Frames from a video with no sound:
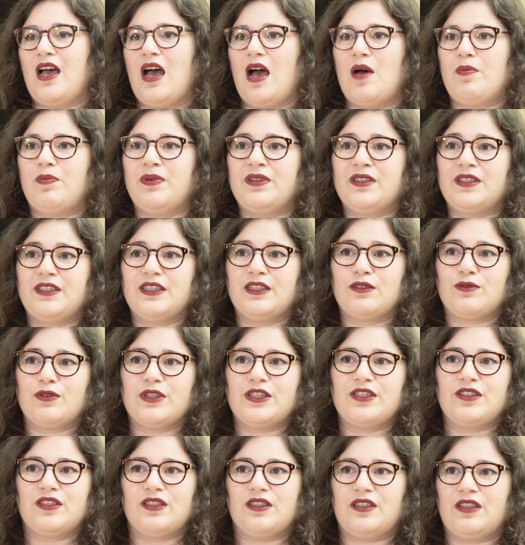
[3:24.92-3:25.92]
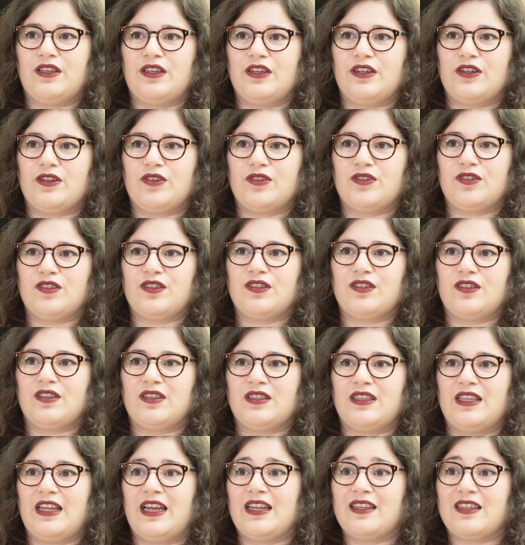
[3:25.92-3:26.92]
Up until recent years,
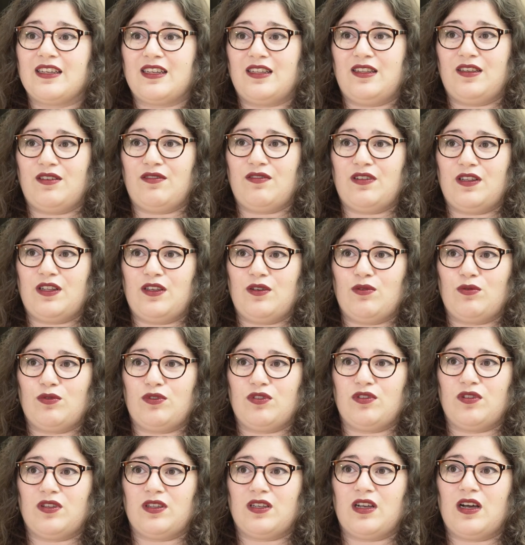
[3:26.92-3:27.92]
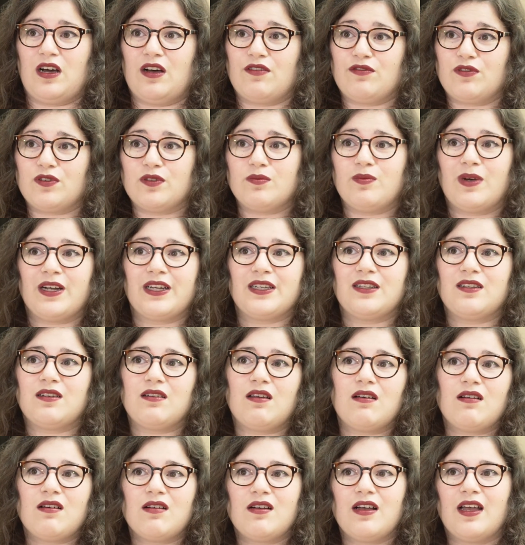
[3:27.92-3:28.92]
that activity was not covered by the
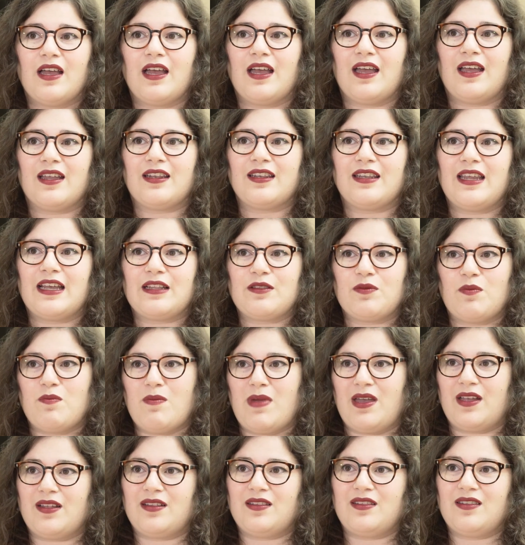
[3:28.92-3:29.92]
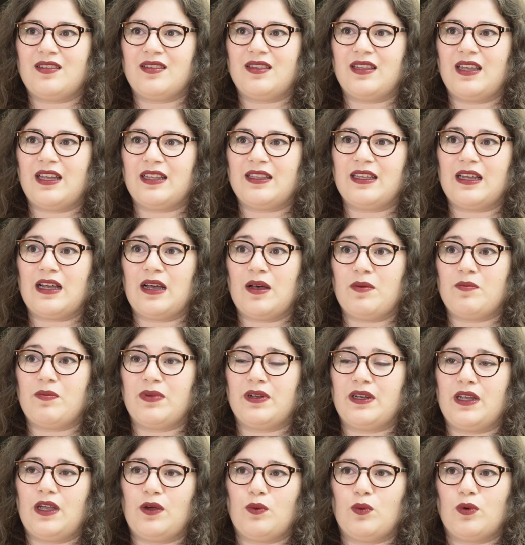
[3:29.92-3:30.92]
law, and that meant that the
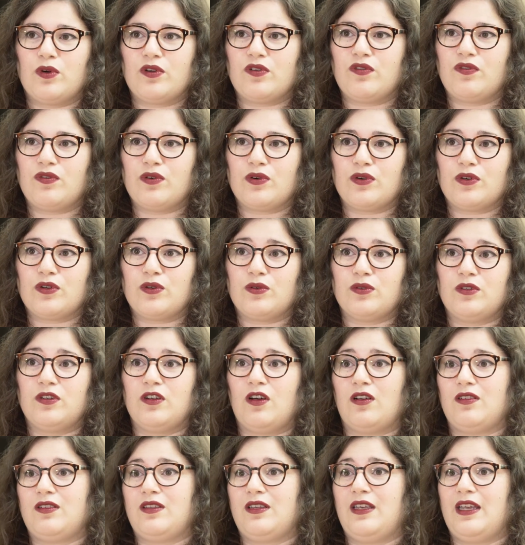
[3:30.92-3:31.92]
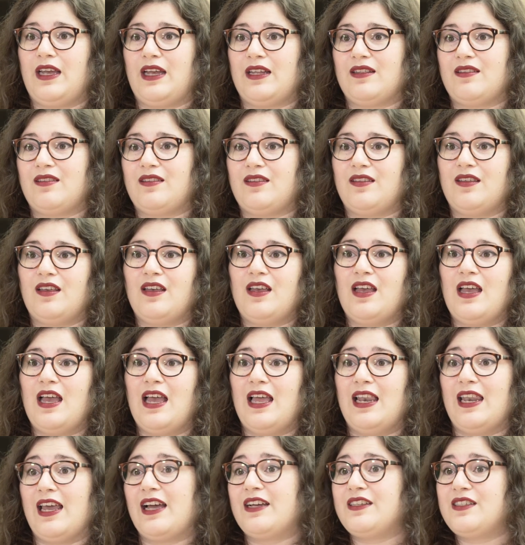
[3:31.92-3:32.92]
company I work for could not get
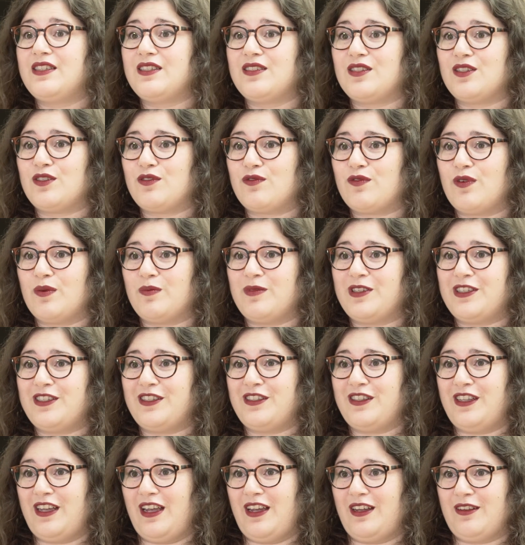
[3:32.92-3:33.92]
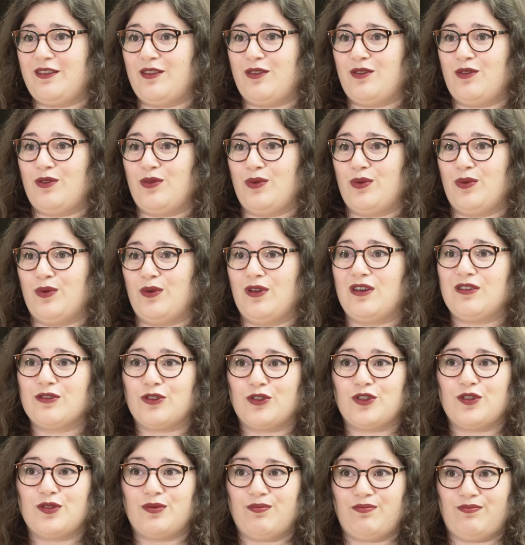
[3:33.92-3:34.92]
a license from the state to
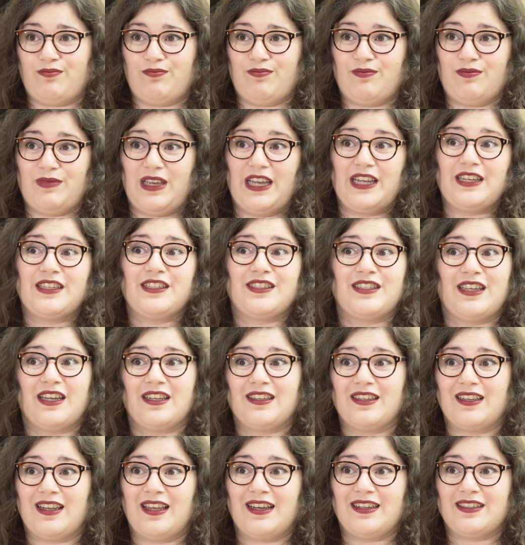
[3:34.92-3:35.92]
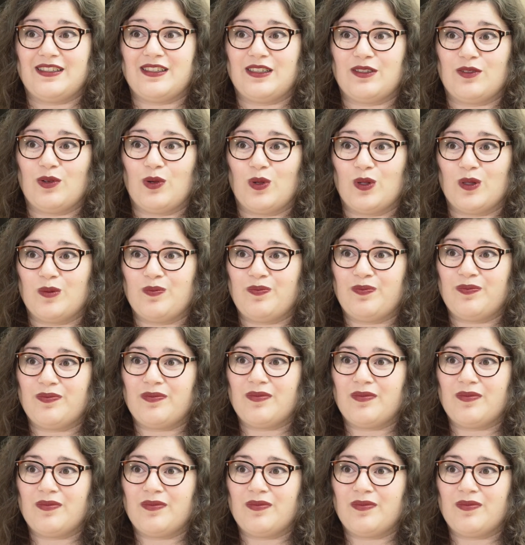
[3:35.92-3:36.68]
launch any satellites at all.